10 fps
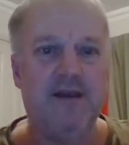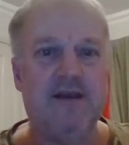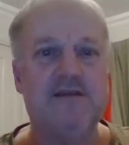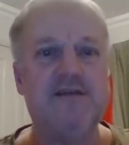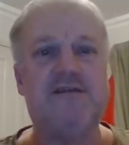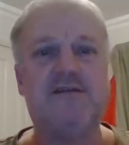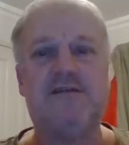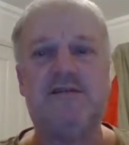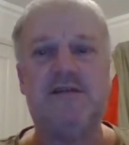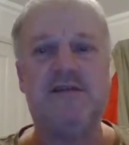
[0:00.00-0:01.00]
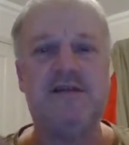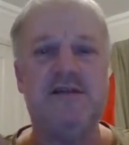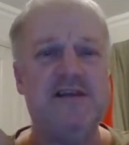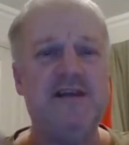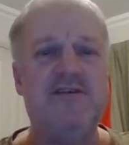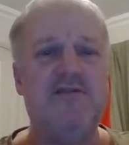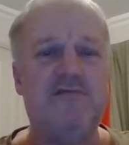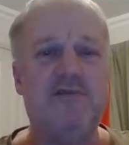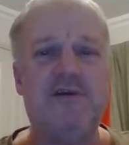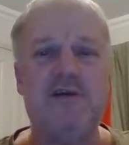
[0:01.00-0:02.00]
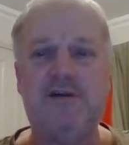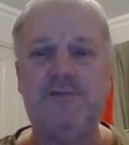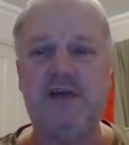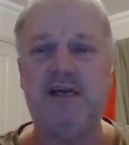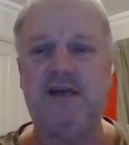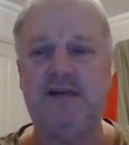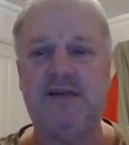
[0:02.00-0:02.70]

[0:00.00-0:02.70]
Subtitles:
Because they're not worrying about,